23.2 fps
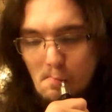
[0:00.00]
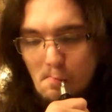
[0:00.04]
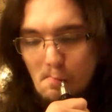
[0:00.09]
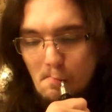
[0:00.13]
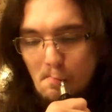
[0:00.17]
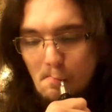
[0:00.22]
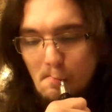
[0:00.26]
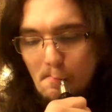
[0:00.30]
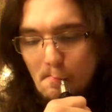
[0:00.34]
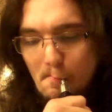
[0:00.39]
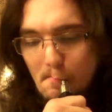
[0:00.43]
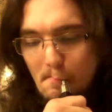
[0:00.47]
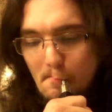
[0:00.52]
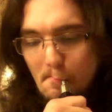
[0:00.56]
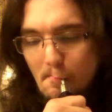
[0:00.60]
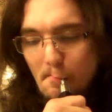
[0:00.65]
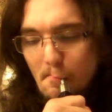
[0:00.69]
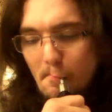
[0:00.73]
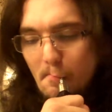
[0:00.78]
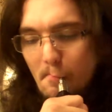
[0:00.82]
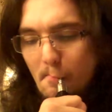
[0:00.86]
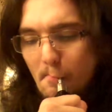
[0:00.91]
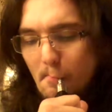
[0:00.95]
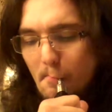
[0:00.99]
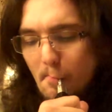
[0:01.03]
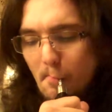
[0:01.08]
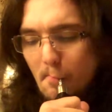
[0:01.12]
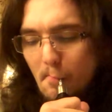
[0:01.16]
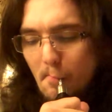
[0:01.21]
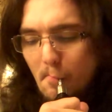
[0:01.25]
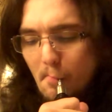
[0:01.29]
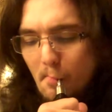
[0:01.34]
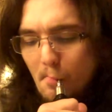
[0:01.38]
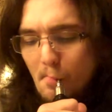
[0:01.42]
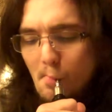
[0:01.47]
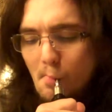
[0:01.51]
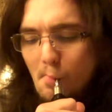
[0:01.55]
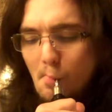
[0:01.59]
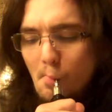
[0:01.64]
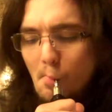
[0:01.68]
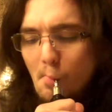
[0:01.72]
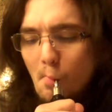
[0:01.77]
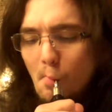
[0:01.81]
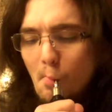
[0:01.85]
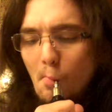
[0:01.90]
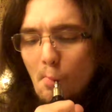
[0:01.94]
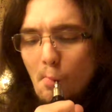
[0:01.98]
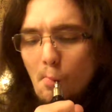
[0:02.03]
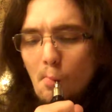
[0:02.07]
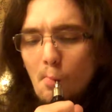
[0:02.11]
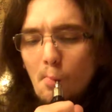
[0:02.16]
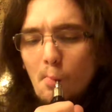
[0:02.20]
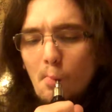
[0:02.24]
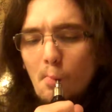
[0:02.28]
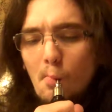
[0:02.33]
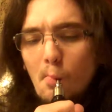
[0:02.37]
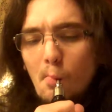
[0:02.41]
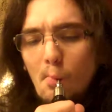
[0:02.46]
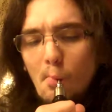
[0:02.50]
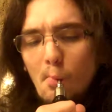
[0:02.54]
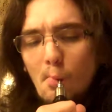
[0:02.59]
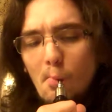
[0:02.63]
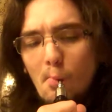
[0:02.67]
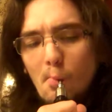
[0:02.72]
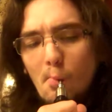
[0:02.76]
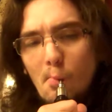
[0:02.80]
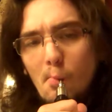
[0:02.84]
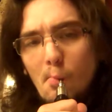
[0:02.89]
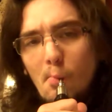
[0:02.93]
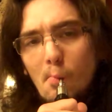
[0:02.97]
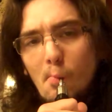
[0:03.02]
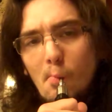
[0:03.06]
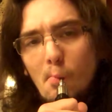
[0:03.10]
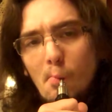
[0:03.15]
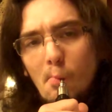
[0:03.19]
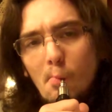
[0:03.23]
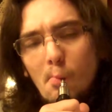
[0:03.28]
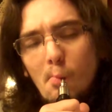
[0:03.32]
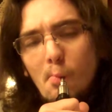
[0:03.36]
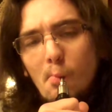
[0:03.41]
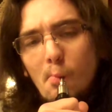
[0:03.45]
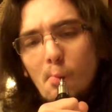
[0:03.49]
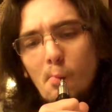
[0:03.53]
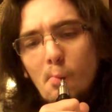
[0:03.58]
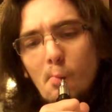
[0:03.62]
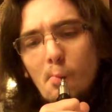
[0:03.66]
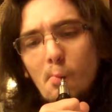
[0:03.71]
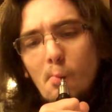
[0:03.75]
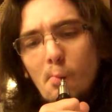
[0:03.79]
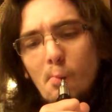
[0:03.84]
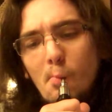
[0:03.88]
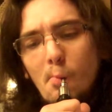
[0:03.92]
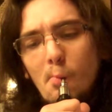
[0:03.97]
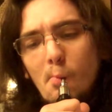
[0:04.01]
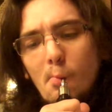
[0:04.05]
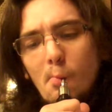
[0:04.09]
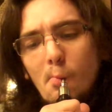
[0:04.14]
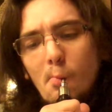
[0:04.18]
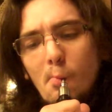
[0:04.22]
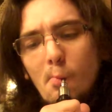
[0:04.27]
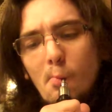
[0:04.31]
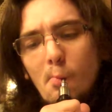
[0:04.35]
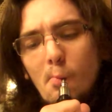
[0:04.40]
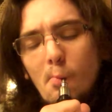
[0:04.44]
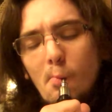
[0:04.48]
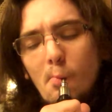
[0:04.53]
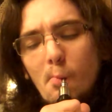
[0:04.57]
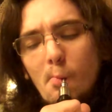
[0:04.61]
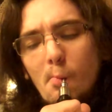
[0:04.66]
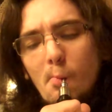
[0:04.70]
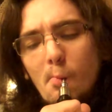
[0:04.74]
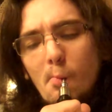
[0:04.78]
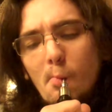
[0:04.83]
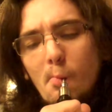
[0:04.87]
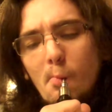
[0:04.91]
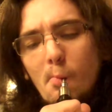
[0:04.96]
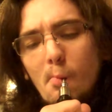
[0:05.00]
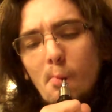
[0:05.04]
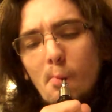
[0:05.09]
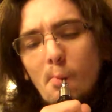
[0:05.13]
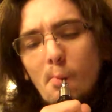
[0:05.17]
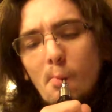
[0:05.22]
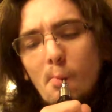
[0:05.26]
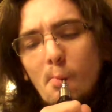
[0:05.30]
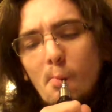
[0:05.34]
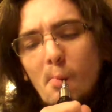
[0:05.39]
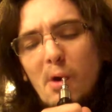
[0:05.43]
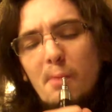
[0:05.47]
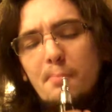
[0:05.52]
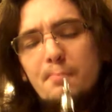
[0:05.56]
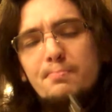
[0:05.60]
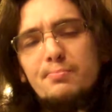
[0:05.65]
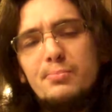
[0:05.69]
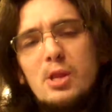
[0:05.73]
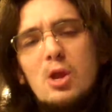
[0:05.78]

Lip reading: No one is speaking in this clip.